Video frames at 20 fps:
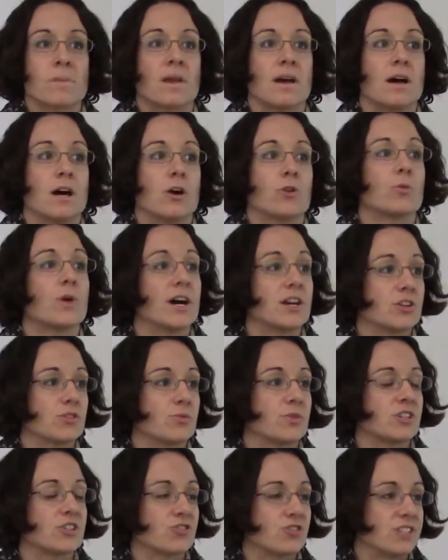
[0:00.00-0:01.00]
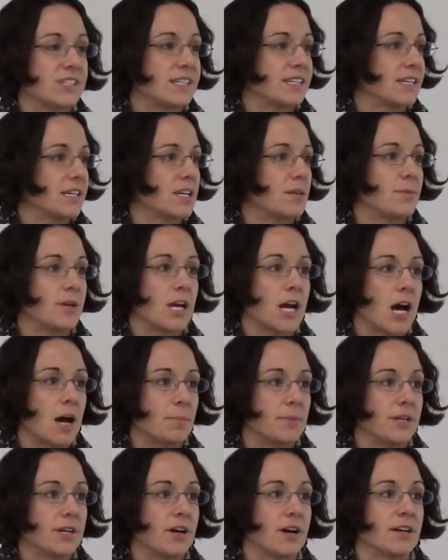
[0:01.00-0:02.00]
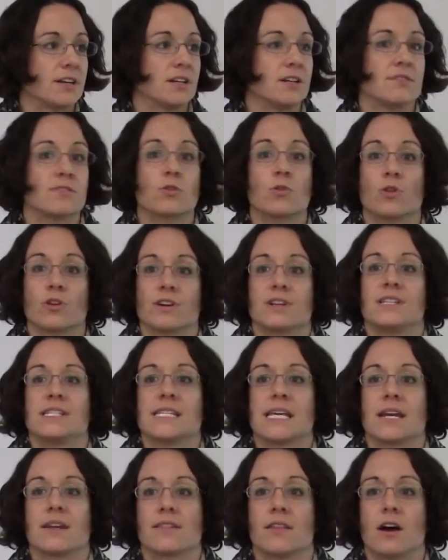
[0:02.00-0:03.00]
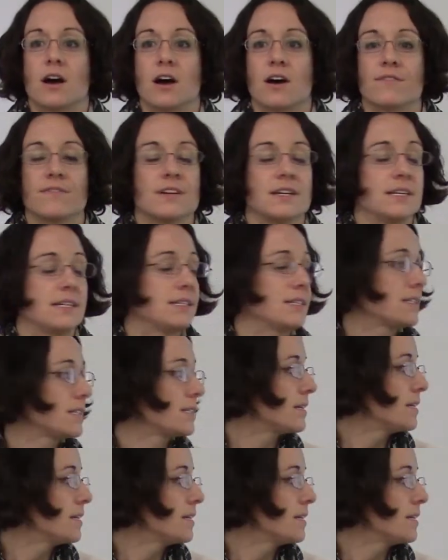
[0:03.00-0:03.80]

Uh, Rhonda Richardson can be copied on it if Courtney's out of the office.